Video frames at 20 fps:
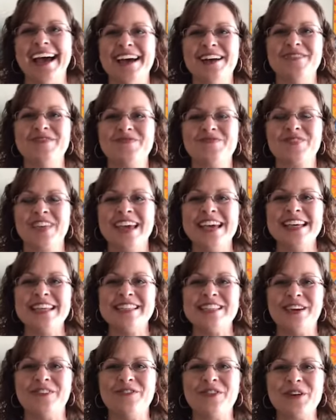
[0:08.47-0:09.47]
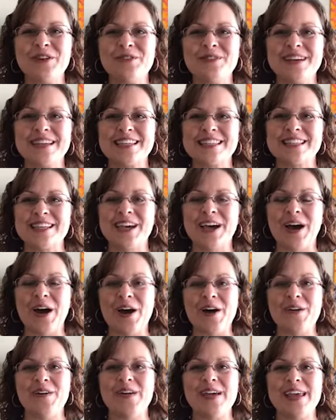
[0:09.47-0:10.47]
um, so a few weeks
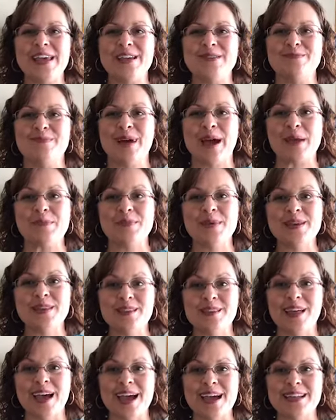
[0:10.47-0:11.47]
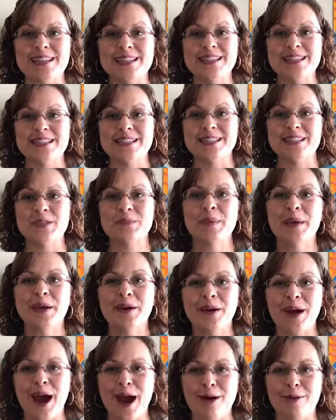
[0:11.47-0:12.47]
ago in my Be the Light
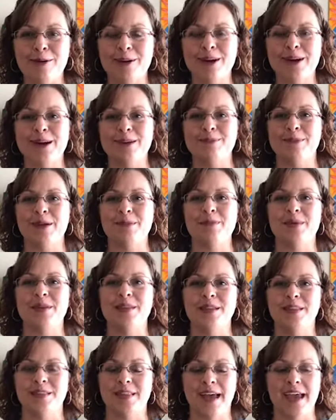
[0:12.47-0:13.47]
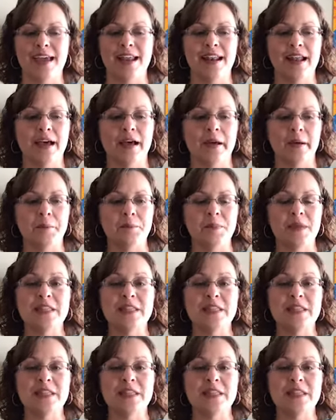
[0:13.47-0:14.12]
speaker hour and my Be the Light um,